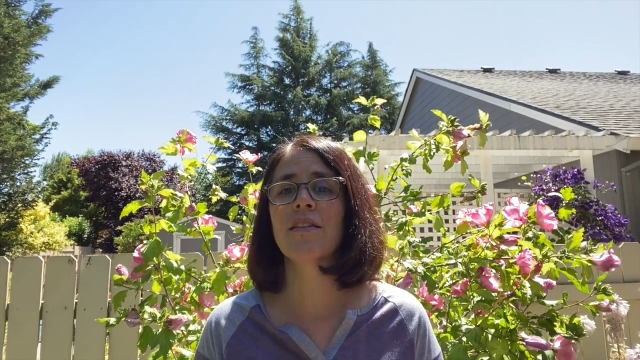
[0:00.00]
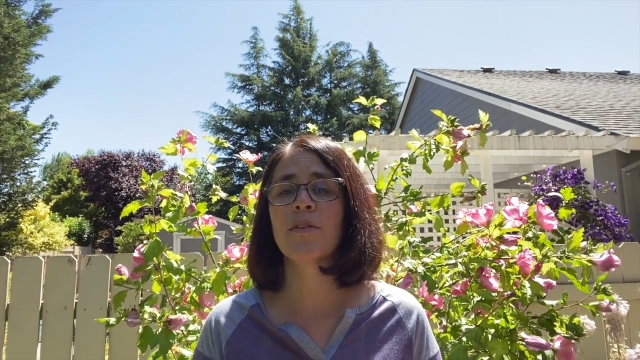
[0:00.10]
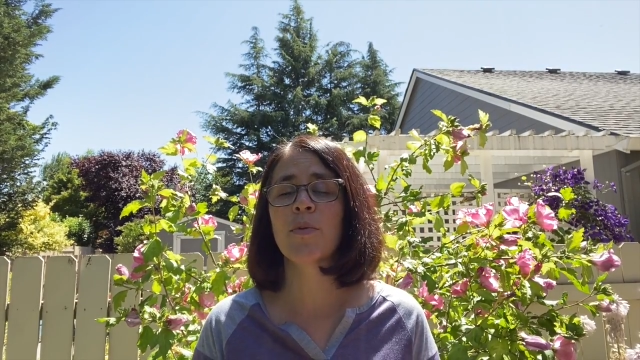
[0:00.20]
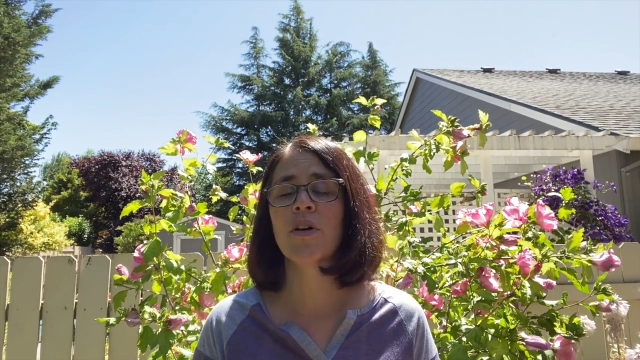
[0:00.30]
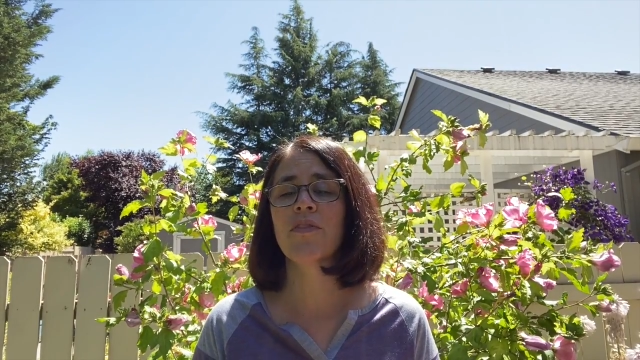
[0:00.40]

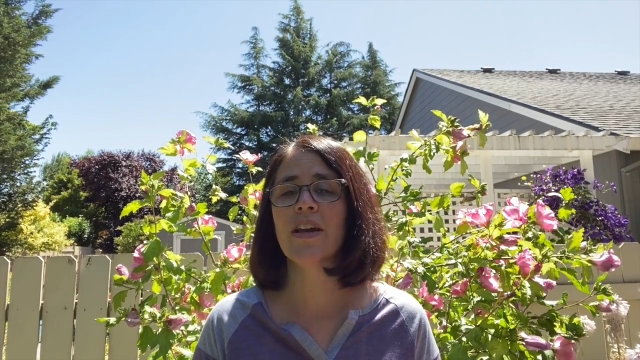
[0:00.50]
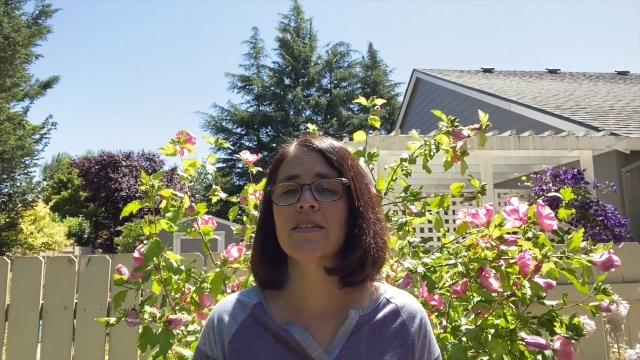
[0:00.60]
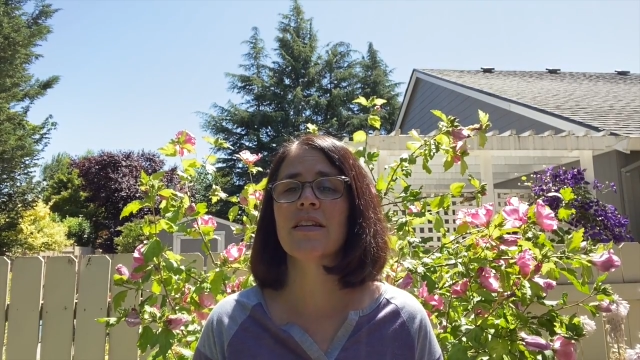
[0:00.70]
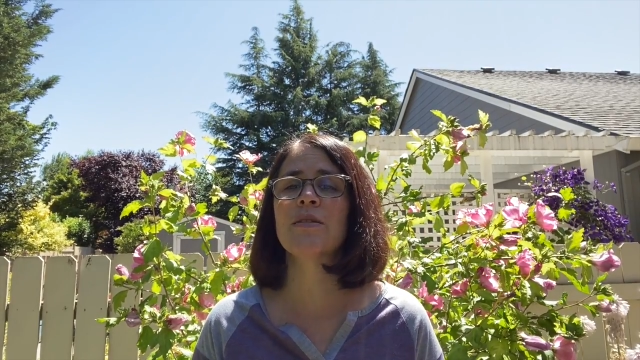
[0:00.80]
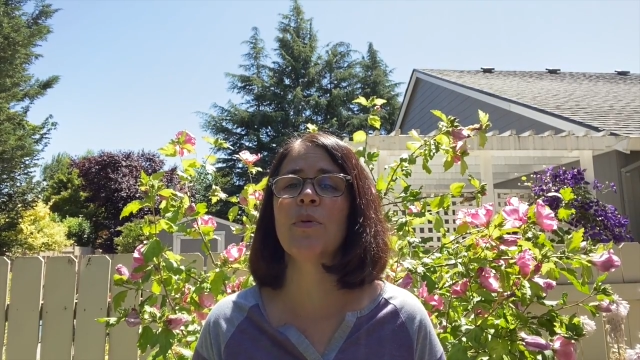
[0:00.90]
the book of
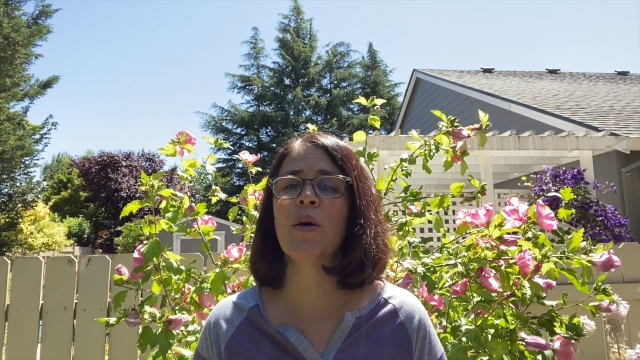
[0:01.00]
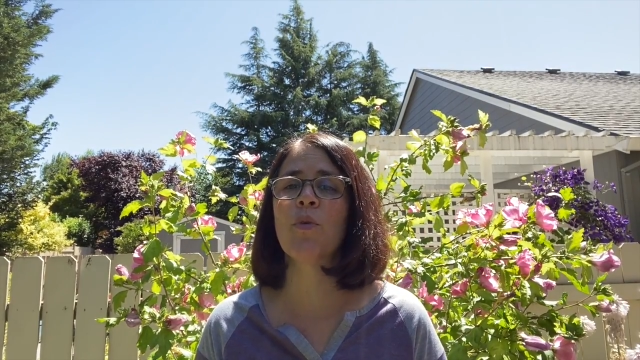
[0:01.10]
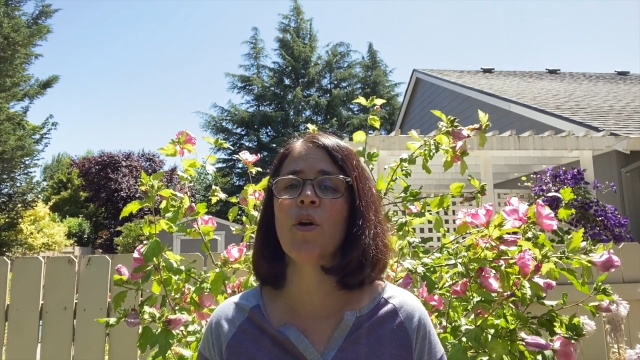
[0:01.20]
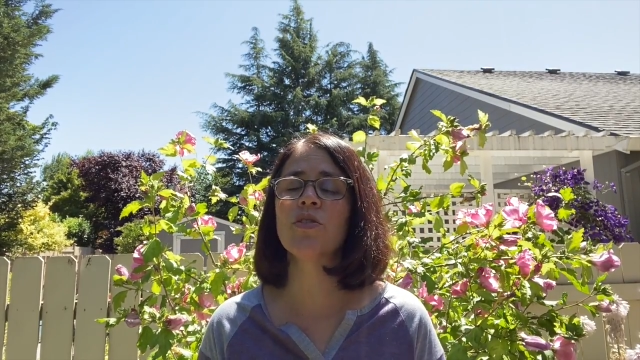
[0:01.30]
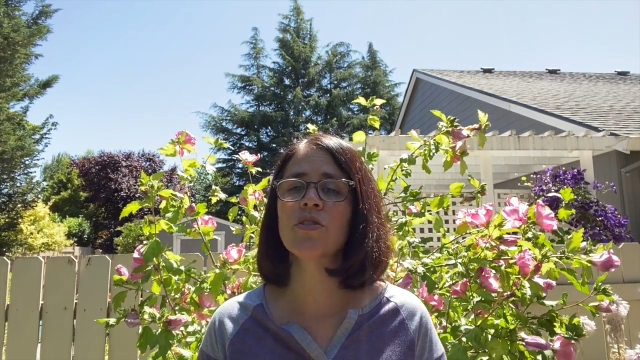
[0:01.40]
Exodus, but
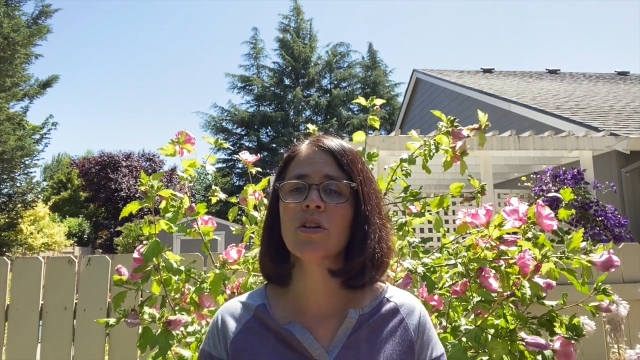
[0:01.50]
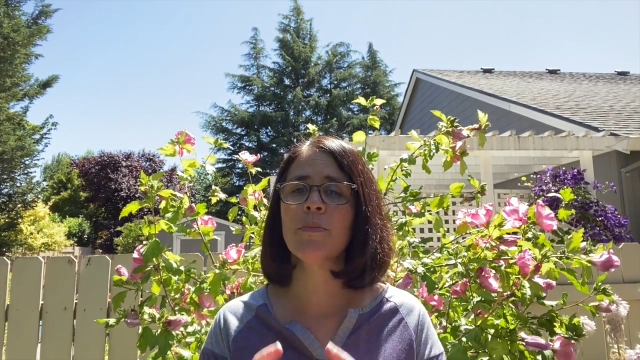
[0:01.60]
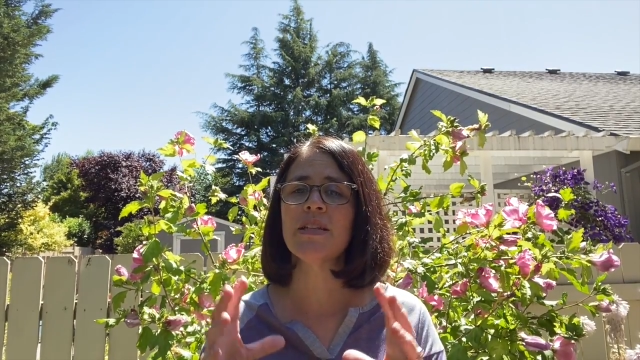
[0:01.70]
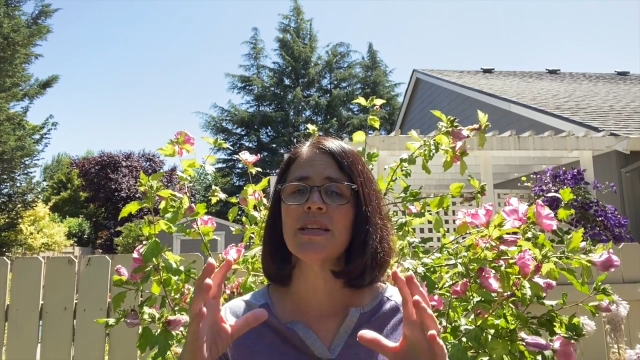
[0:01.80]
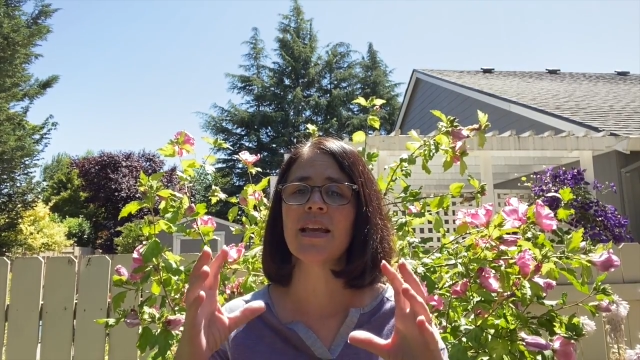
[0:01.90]
we're also going to
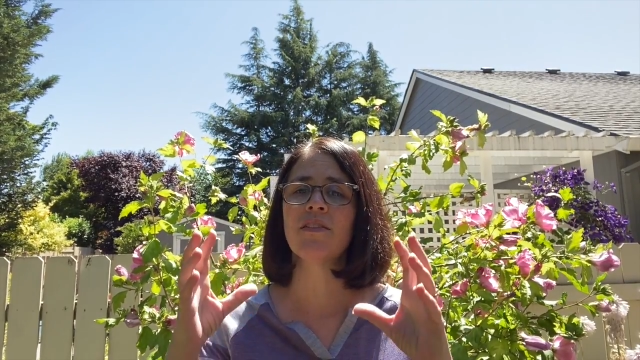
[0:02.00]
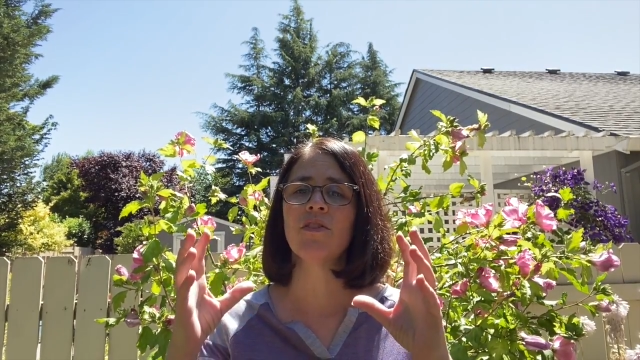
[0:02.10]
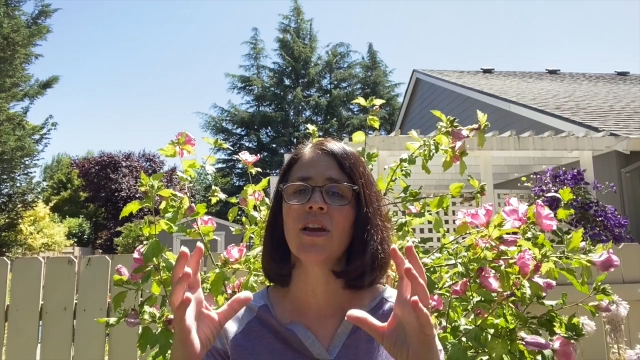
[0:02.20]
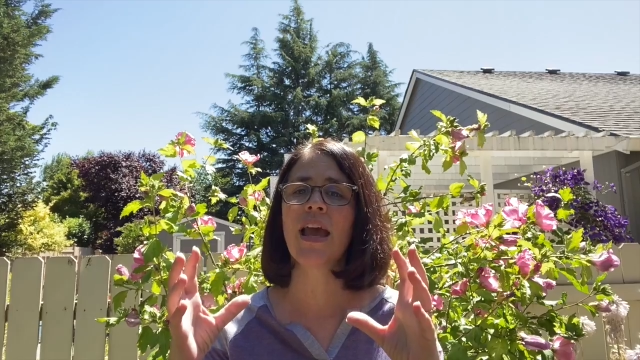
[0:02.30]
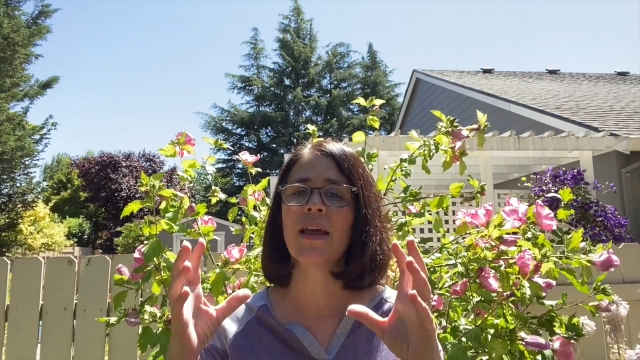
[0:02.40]
be taking a
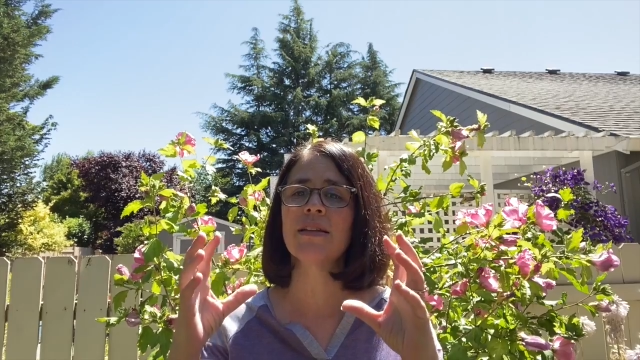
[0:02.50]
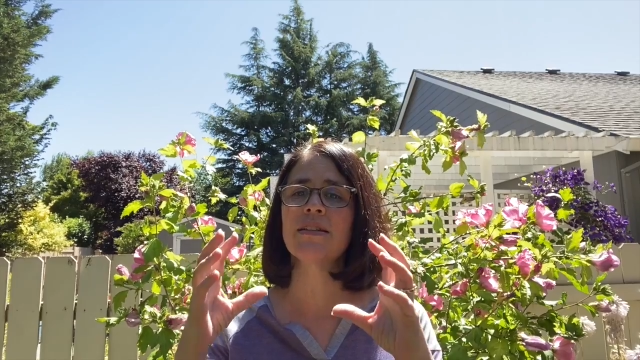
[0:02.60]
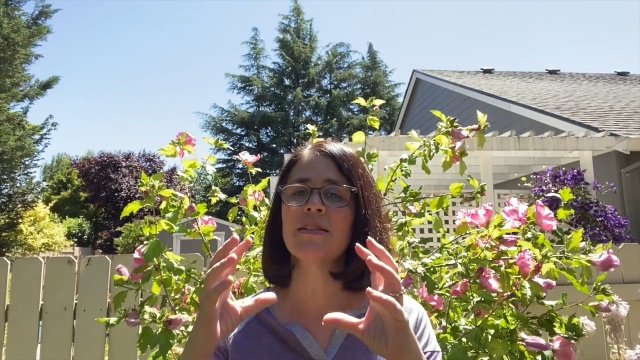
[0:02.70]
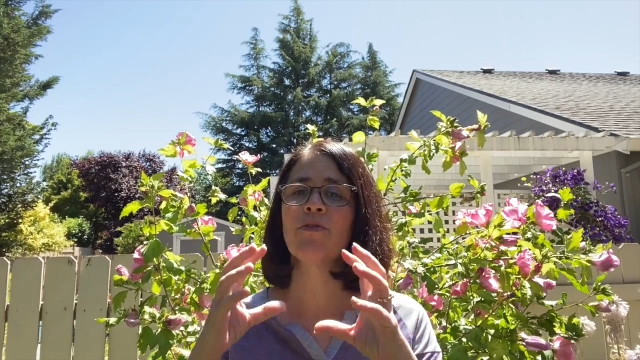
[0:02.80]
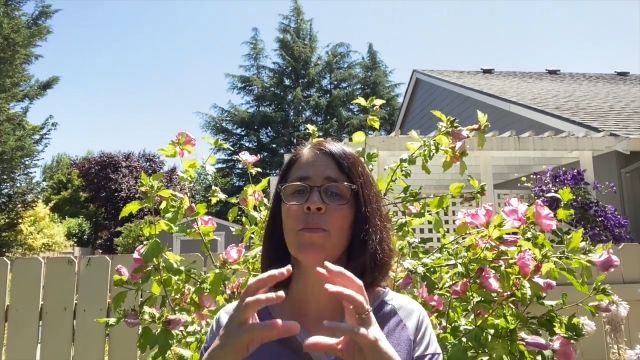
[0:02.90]
look at
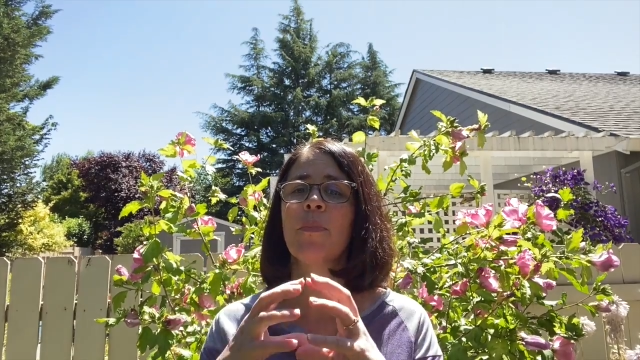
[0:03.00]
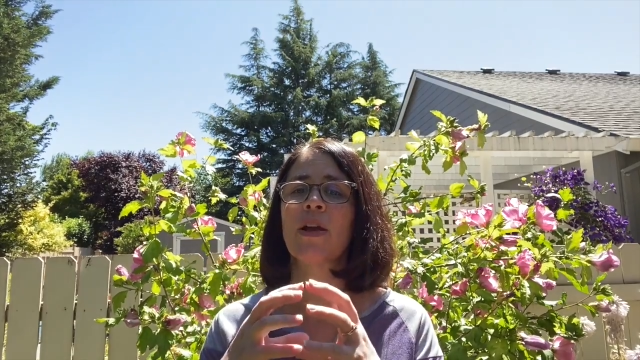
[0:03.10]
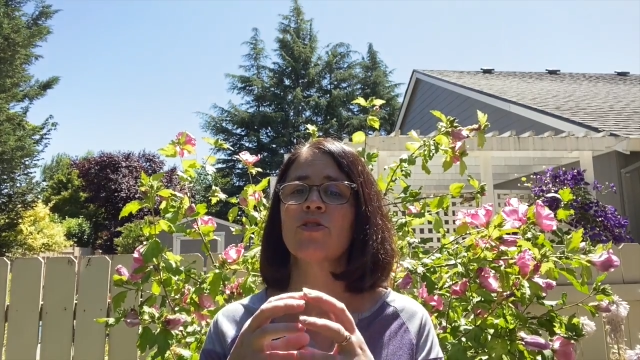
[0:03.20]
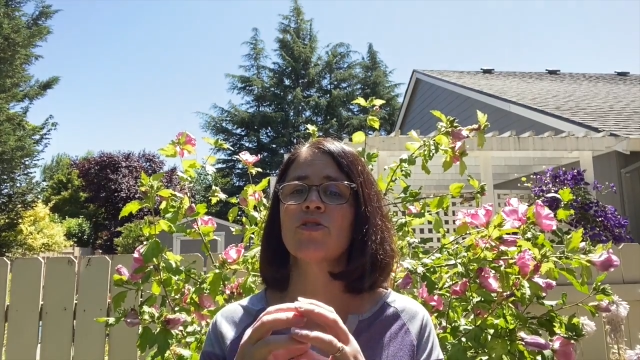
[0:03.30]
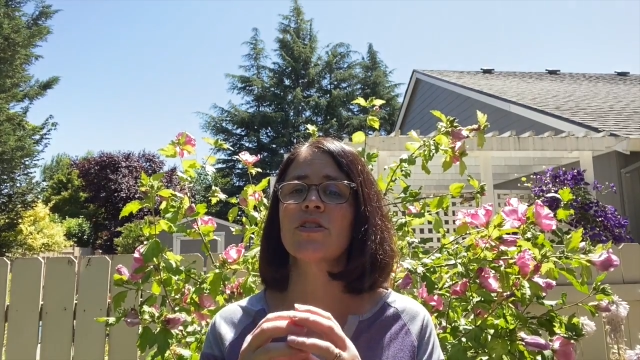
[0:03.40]
different
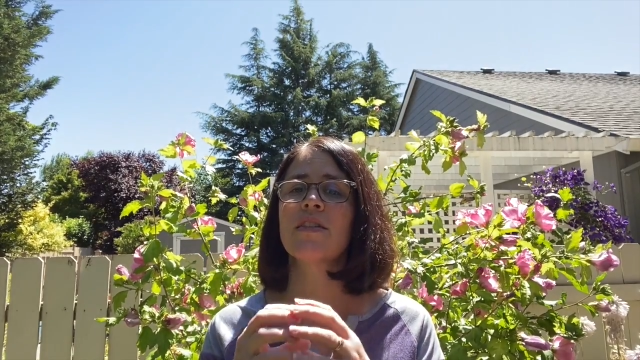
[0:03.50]
pictures,